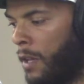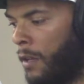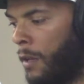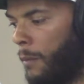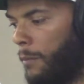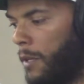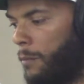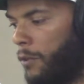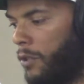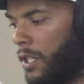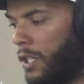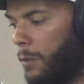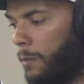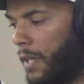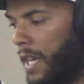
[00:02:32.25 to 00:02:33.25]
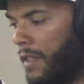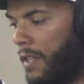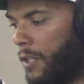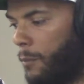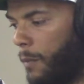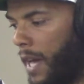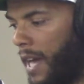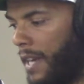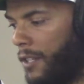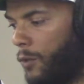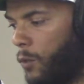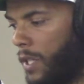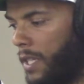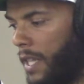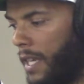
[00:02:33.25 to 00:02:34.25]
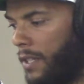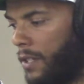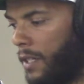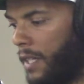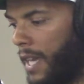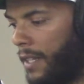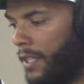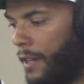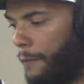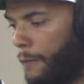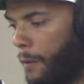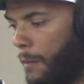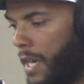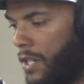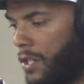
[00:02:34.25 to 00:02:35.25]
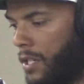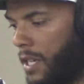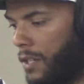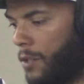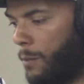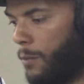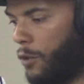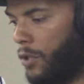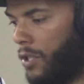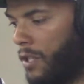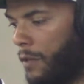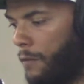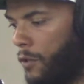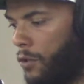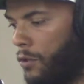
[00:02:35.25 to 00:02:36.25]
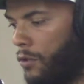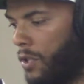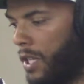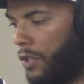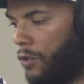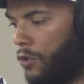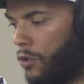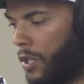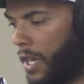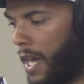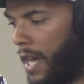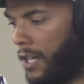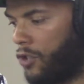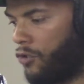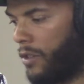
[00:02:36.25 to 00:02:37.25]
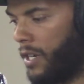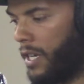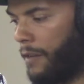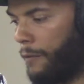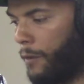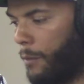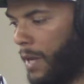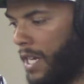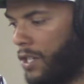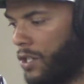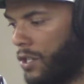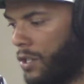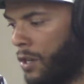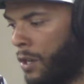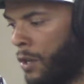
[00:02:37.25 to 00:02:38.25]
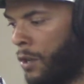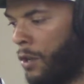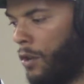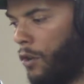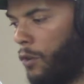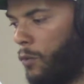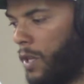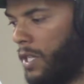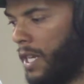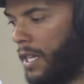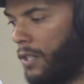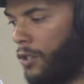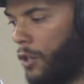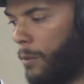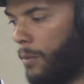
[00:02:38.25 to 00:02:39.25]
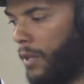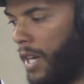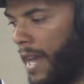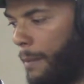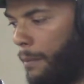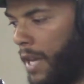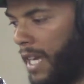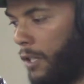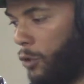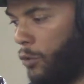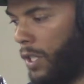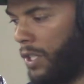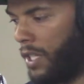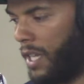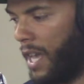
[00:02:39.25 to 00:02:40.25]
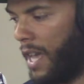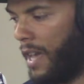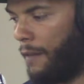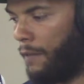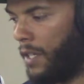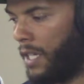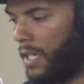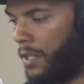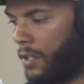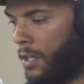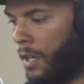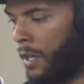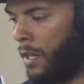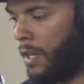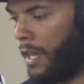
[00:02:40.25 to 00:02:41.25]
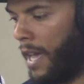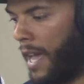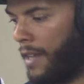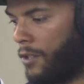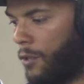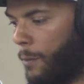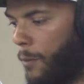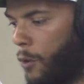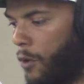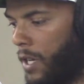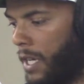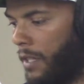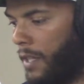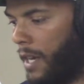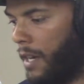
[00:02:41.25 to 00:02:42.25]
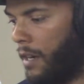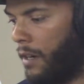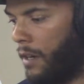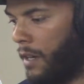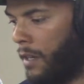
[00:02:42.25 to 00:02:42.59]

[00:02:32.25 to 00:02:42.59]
People display this bias when they select information that supports their views, ignoring contrary information, or when they interpret ambiguous evidence as supporting their